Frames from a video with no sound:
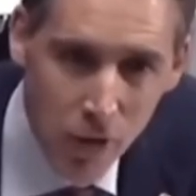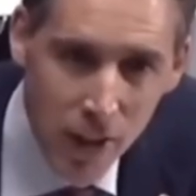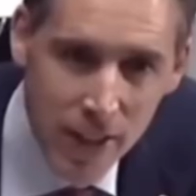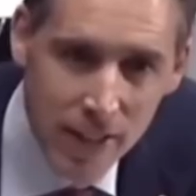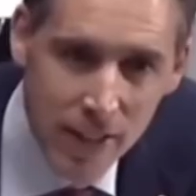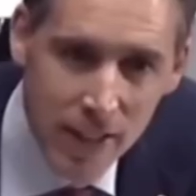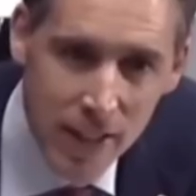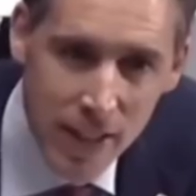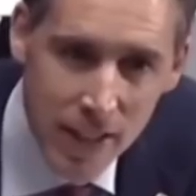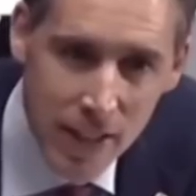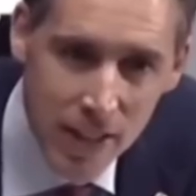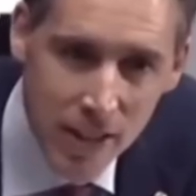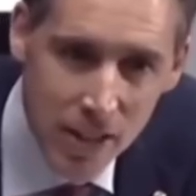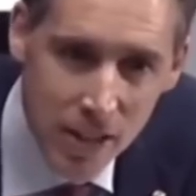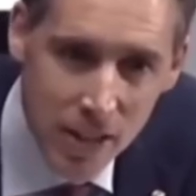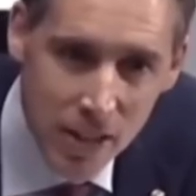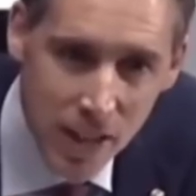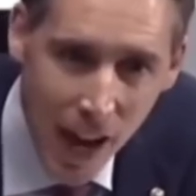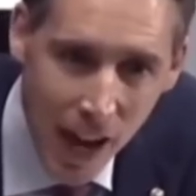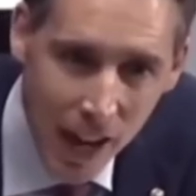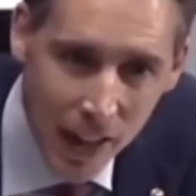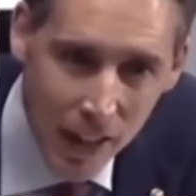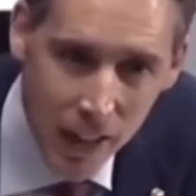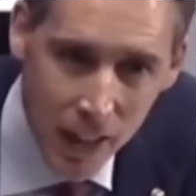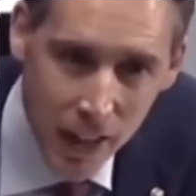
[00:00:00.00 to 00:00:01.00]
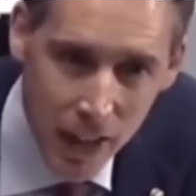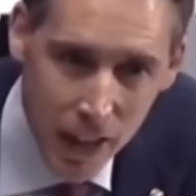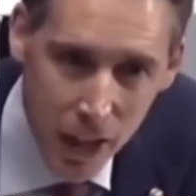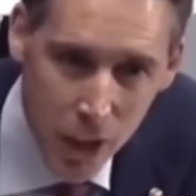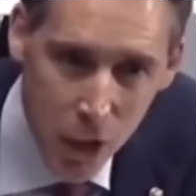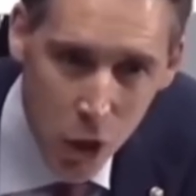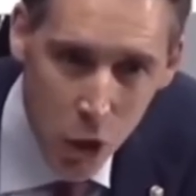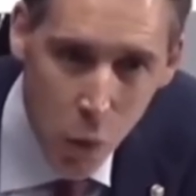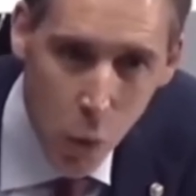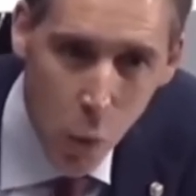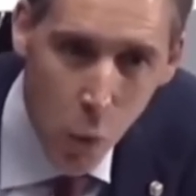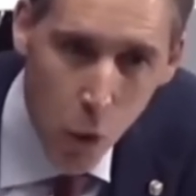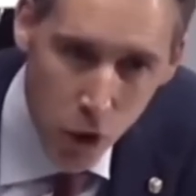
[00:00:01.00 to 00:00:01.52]
That's exactly
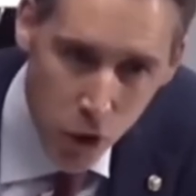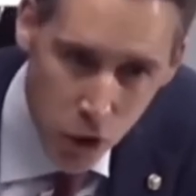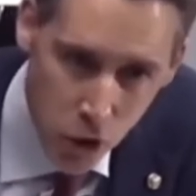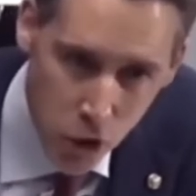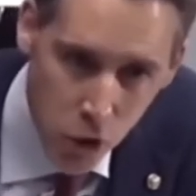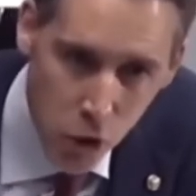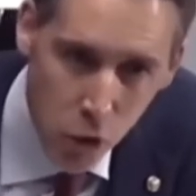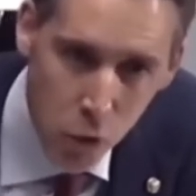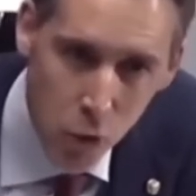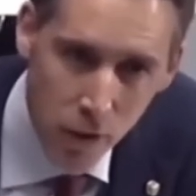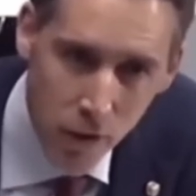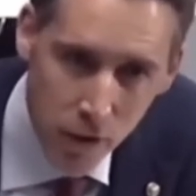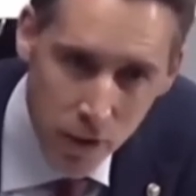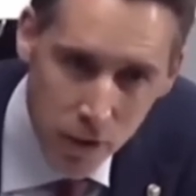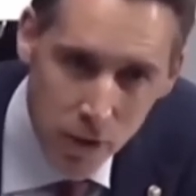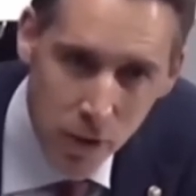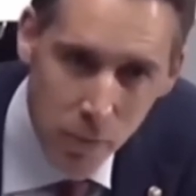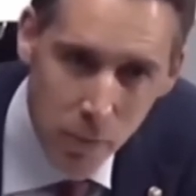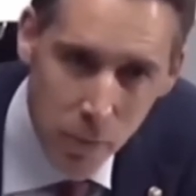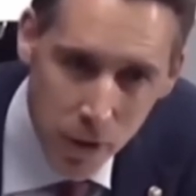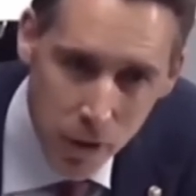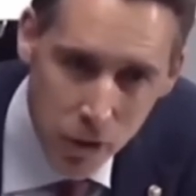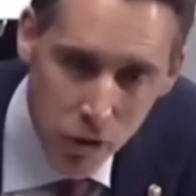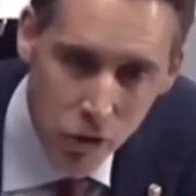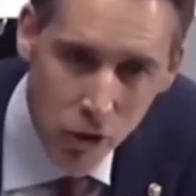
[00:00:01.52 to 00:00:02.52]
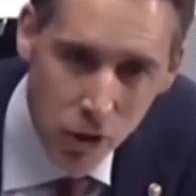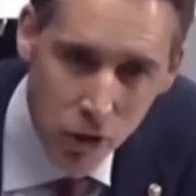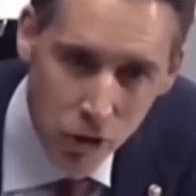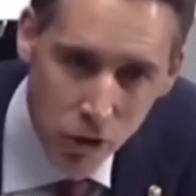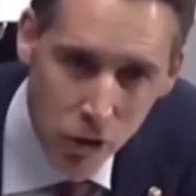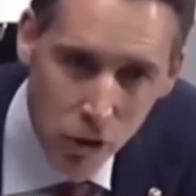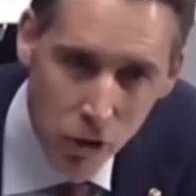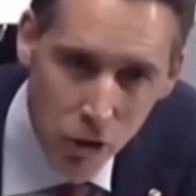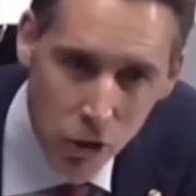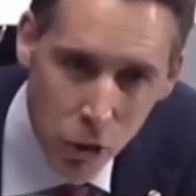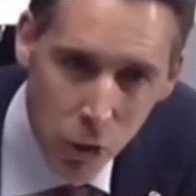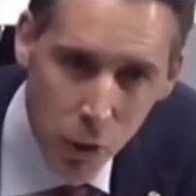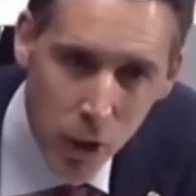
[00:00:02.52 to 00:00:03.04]
what you and this administration
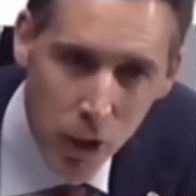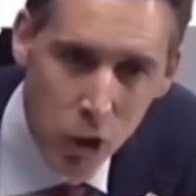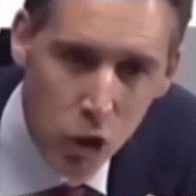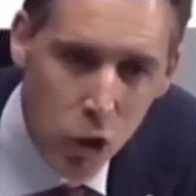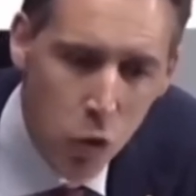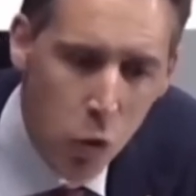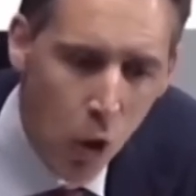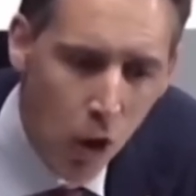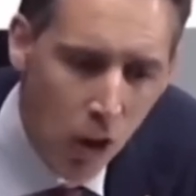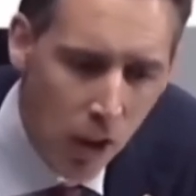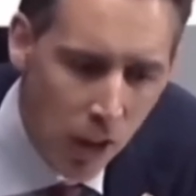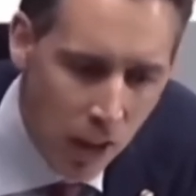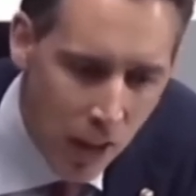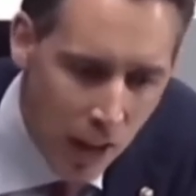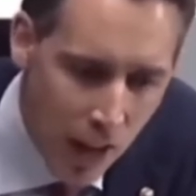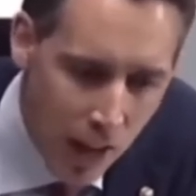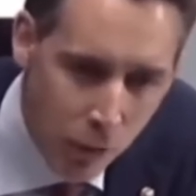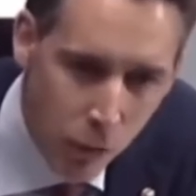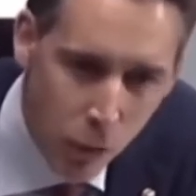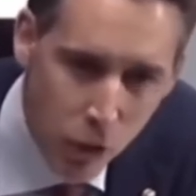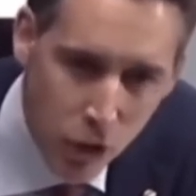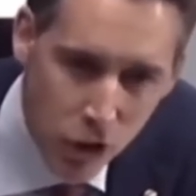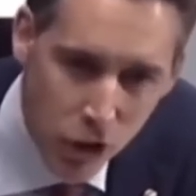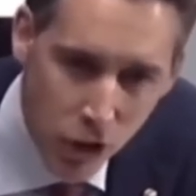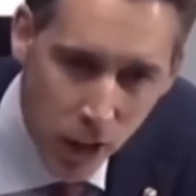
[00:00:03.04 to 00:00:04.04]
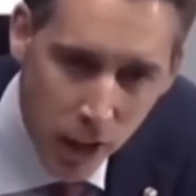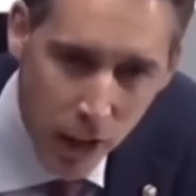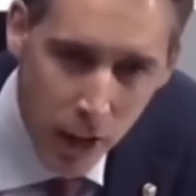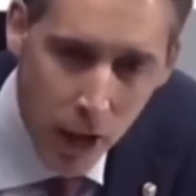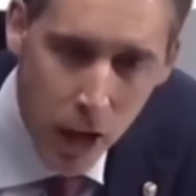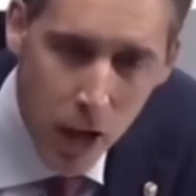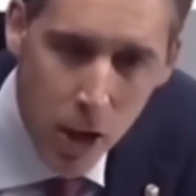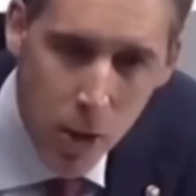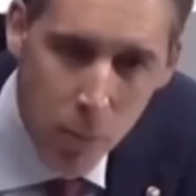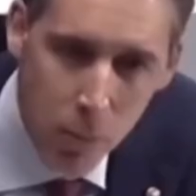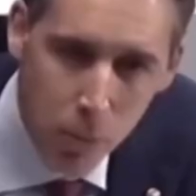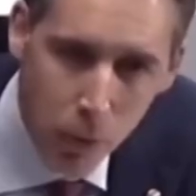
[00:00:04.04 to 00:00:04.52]
are doing. You are leveraging